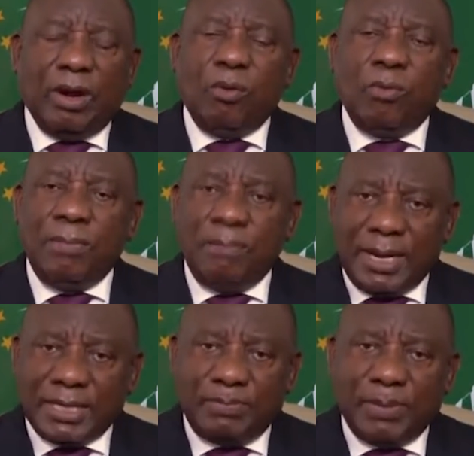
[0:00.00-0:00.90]
We
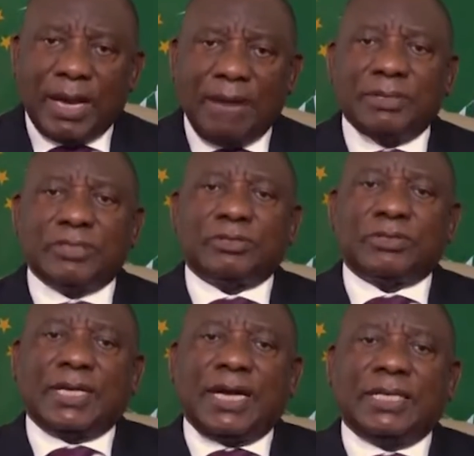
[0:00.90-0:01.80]
must become a
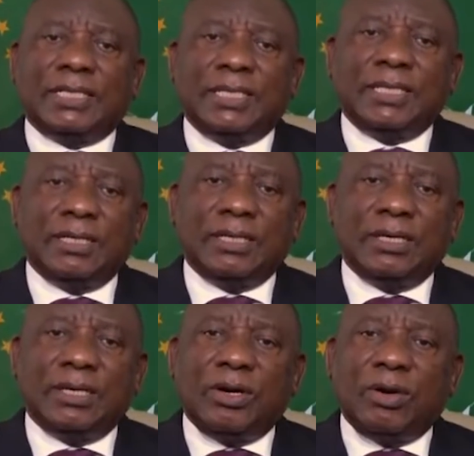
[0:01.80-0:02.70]
society
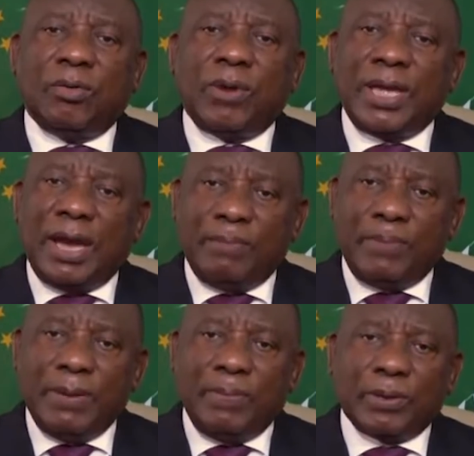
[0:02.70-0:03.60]
where young
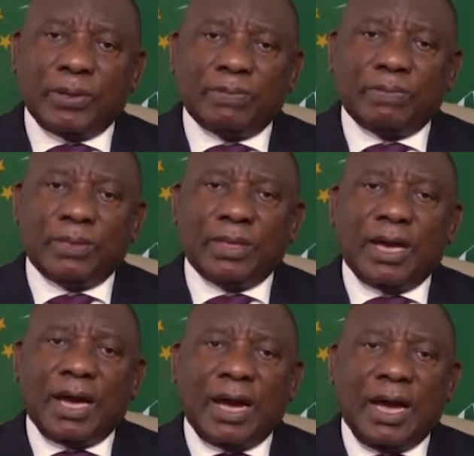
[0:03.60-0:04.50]
people
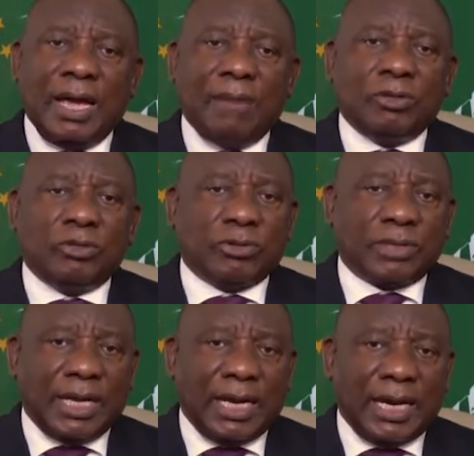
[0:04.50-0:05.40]
are able to
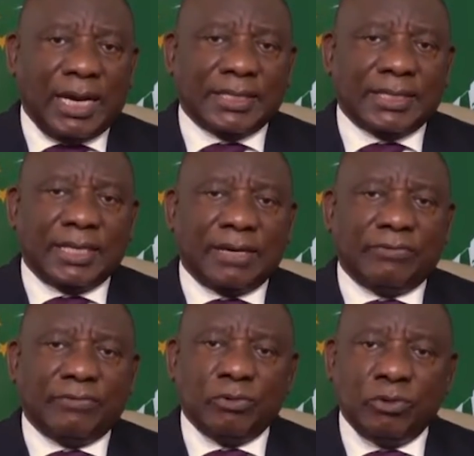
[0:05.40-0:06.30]
realize their
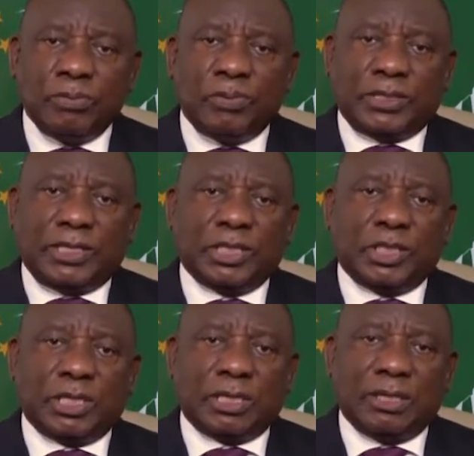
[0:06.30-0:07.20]
full
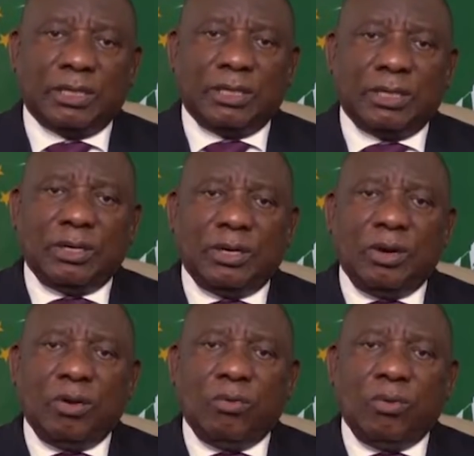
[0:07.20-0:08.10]
potential,
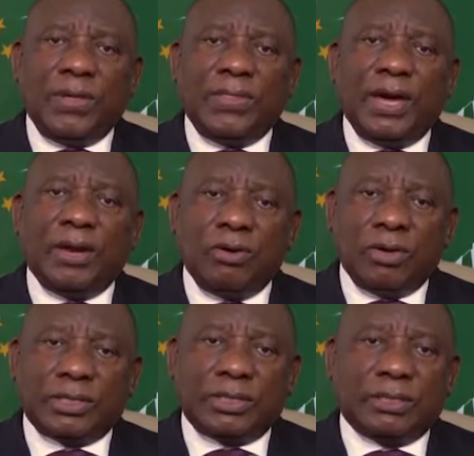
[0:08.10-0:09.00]
where they are
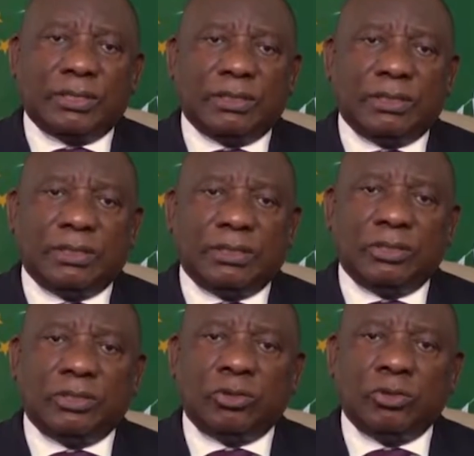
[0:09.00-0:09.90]
not
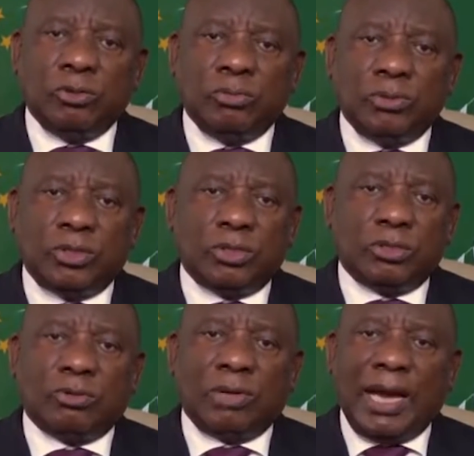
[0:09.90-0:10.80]
doomed
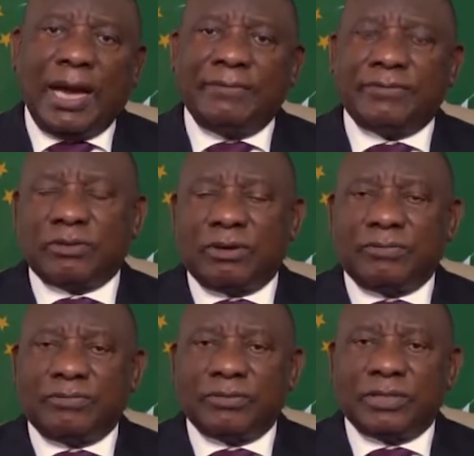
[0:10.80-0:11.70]
to lives
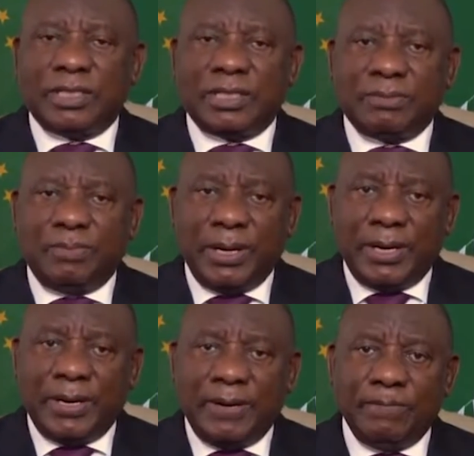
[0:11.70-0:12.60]
of
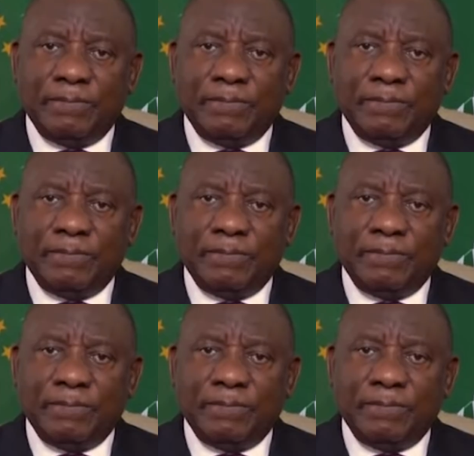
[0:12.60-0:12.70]
despair,